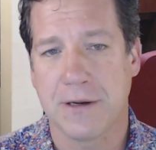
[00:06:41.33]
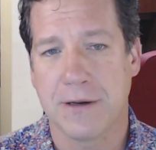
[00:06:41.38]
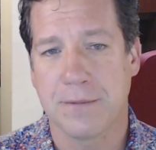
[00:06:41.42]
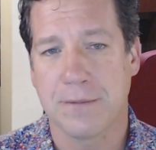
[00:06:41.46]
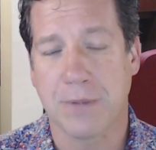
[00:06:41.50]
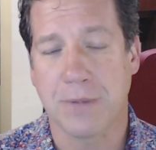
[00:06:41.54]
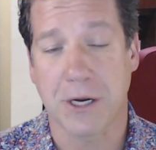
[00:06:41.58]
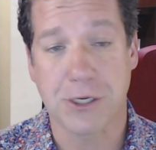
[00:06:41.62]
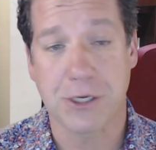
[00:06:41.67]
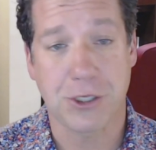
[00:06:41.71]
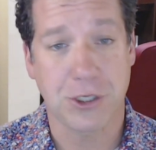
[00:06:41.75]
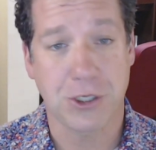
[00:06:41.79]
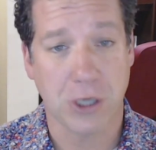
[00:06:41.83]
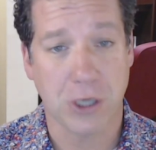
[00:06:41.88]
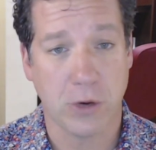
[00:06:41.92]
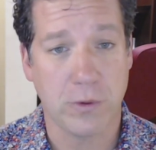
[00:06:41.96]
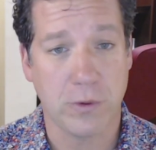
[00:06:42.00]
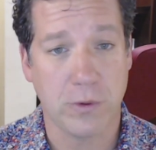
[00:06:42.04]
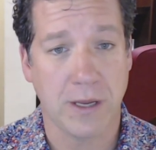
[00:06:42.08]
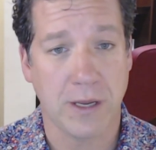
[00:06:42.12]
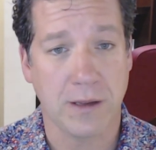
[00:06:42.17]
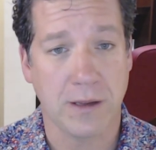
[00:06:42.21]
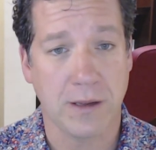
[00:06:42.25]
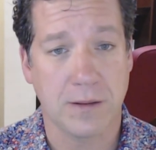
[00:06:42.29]
by
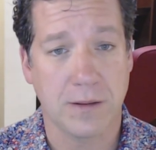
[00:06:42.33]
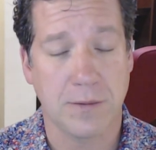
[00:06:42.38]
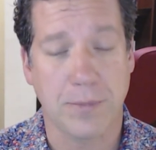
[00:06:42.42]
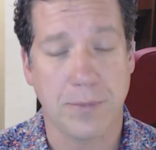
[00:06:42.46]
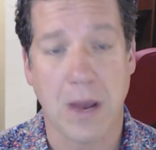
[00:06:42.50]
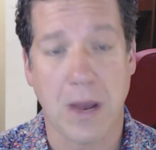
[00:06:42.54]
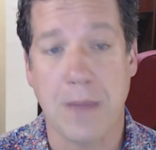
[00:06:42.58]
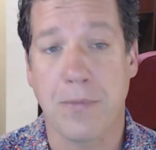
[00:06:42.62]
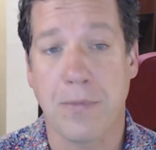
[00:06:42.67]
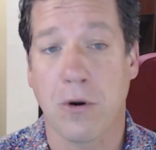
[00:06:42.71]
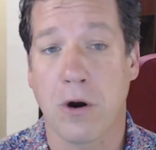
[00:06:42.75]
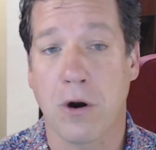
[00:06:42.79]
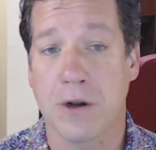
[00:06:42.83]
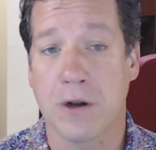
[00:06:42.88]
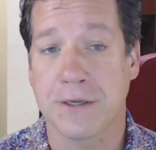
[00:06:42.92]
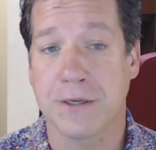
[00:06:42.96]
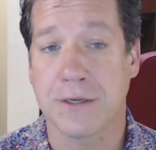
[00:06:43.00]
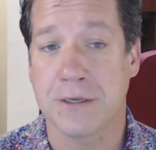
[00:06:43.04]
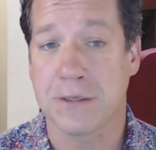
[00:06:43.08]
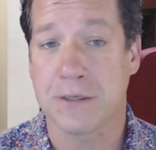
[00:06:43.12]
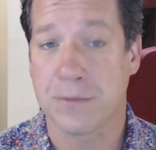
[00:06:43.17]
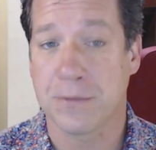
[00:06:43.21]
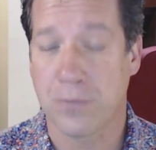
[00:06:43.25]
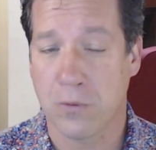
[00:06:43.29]
showing the
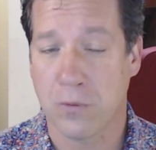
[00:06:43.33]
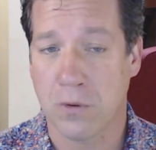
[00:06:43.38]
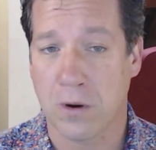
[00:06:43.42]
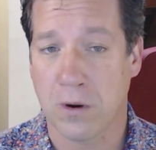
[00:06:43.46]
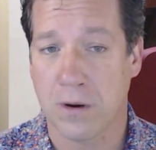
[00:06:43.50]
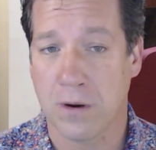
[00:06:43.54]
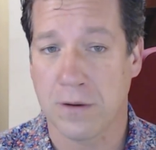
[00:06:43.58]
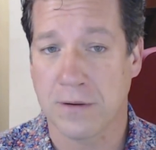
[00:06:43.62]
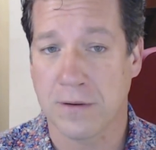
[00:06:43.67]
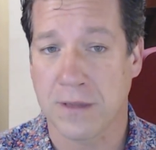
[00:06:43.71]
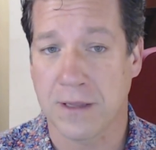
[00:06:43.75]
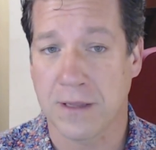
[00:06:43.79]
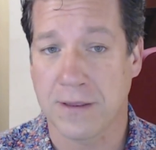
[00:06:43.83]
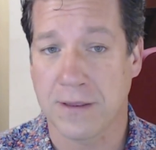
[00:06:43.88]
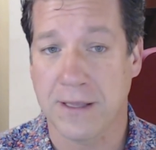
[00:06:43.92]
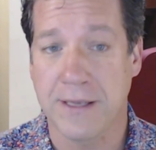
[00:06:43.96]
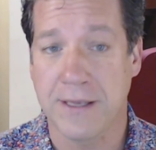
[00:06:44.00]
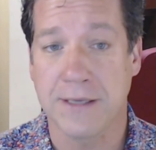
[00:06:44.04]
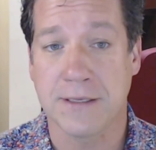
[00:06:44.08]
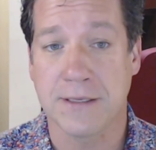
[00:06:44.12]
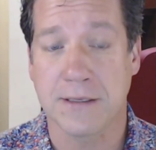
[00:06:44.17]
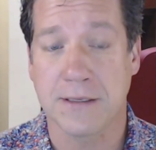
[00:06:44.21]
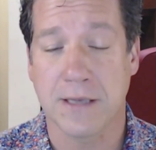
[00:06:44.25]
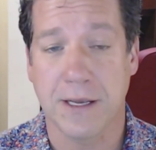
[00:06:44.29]
bipartisan support that
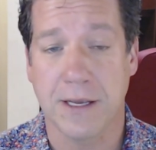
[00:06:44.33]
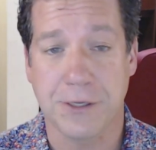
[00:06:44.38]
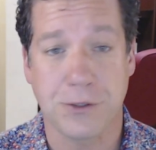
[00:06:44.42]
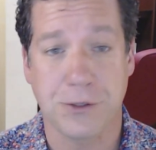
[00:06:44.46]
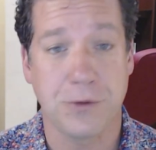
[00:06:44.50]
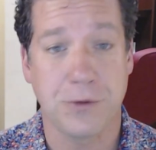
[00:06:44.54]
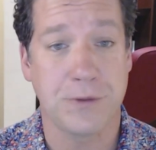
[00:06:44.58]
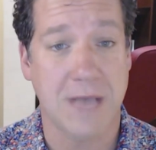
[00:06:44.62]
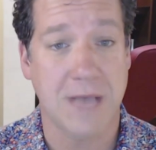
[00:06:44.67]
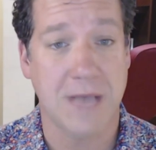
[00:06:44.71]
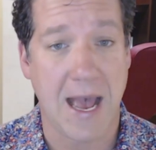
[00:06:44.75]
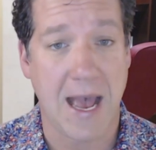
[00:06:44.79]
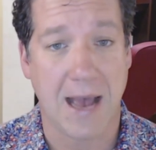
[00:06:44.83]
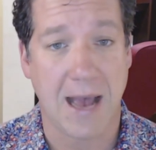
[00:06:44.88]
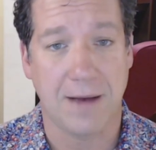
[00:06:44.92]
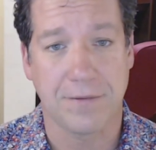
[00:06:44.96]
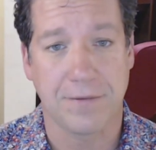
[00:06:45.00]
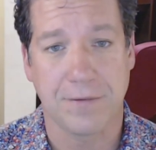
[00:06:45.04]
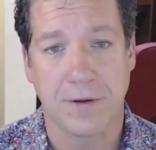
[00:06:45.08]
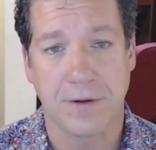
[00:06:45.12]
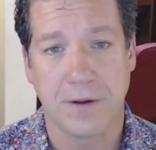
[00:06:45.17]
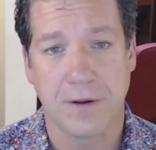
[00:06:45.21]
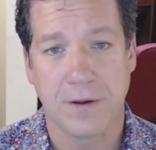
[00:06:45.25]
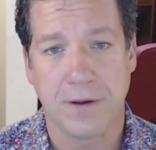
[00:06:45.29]
these issues
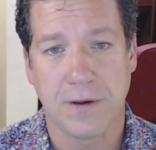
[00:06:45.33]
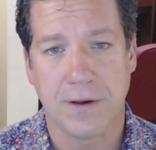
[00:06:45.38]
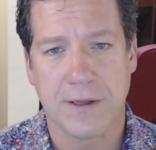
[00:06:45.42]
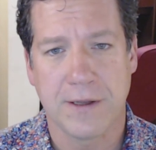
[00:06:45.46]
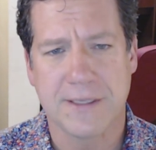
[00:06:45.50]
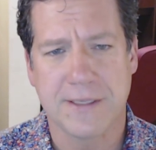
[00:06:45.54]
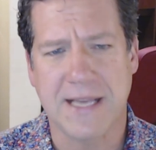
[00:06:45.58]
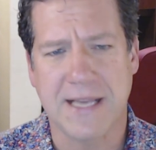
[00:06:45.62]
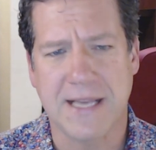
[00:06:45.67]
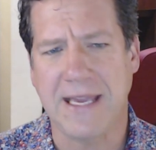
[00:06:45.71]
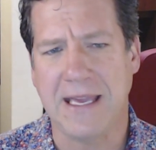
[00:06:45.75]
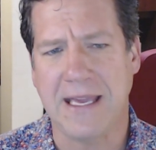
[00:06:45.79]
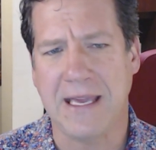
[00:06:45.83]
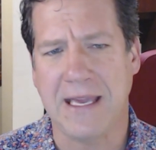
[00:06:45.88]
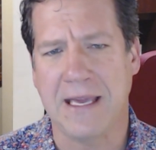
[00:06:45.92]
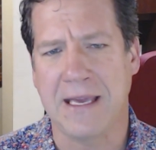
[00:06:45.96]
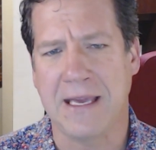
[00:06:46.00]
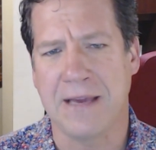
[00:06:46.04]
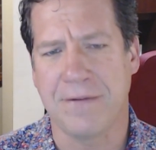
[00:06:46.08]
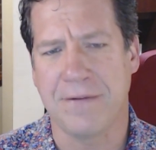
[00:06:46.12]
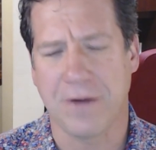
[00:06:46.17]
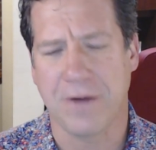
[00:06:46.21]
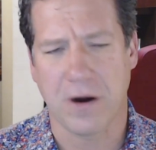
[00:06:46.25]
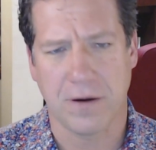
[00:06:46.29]
have. Take
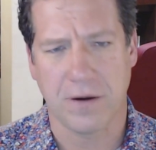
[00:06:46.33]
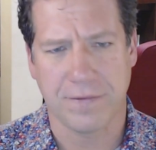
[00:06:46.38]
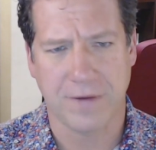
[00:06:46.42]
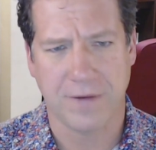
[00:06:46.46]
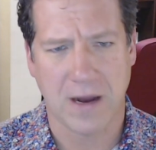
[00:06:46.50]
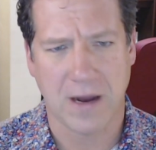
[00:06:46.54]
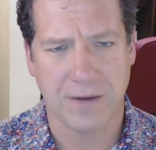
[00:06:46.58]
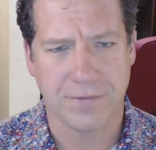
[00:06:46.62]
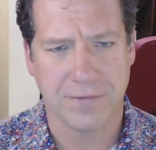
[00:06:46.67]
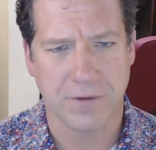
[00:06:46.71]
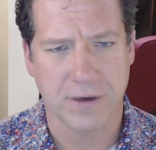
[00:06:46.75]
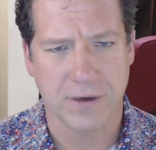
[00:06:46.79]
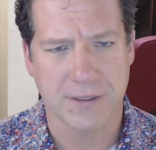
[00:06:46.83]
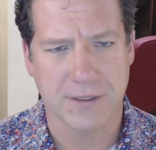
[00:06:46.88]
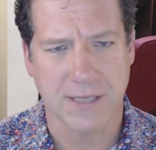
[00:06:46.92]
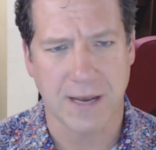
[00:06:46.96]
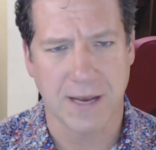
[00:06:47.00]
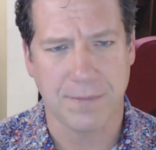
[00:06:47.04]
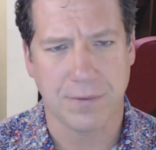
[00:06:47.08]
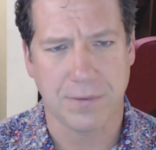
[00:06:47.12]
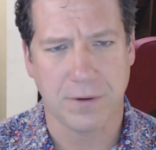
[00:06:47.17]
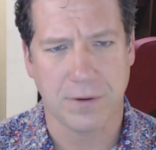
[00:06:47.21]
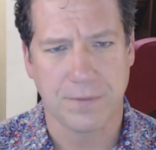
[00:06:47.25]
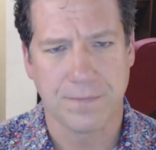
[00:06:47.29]
E-Verify, for
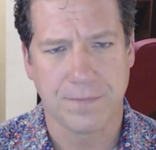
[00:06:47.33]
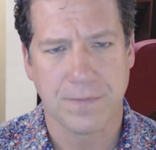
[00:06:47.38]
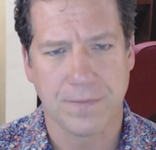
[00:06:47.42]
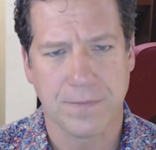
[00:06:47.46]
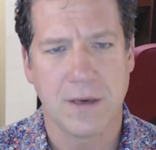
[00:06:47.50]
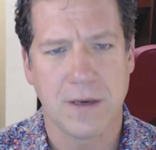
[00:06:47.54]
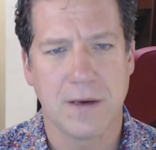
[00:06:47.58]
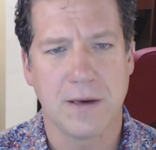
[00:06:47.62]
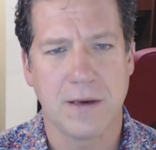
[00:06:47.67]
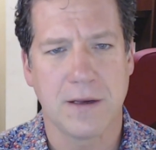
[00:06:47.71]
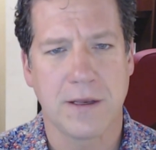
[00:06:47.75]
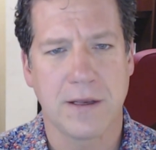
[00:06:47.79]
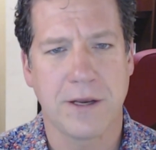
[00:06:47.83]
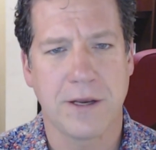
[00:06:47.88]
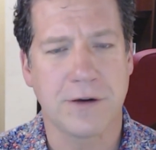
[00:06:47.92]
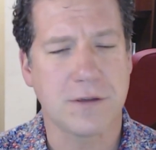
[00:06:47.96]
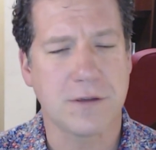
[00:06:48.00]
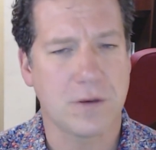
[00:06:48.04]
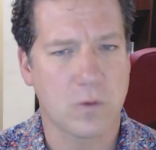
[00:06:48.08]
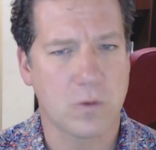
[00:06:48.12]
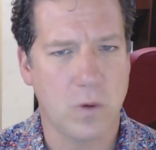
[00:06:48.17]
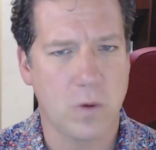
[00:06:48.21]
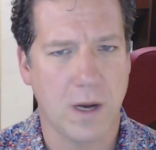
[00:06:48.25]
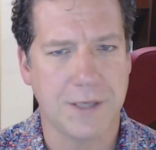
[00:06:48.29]
example.
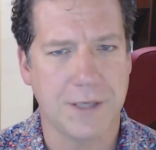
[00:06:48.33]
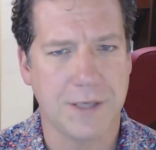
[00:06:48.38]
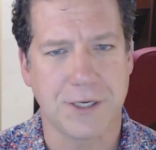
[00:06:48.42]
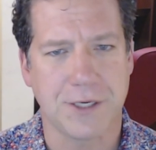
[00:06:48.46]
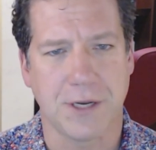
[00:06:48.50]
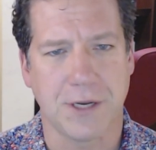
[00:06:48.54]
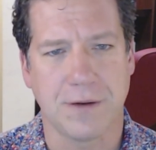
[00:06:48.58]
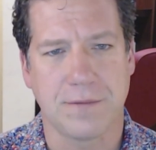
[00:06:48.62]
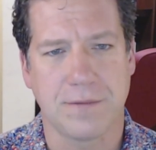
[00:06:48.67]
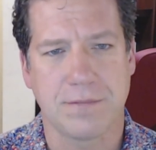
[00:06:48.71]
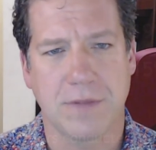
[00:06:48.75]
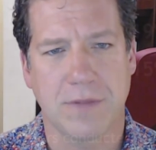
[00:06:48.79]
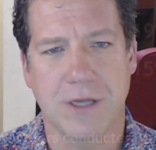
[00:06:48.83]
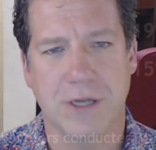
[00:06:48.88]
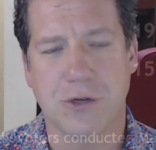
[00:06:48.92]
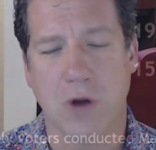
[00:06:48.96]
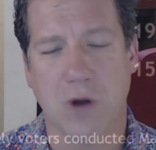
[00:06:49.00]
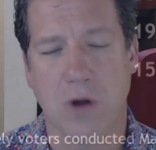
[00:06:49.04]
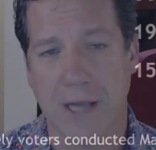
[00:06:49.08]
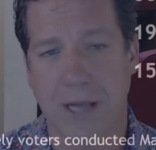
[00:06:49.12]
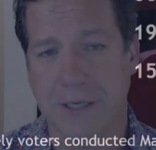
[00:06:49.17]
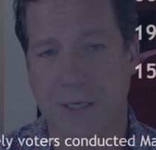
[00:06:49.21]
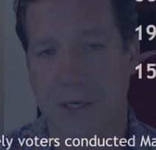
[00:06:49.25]
Here's the question. In trying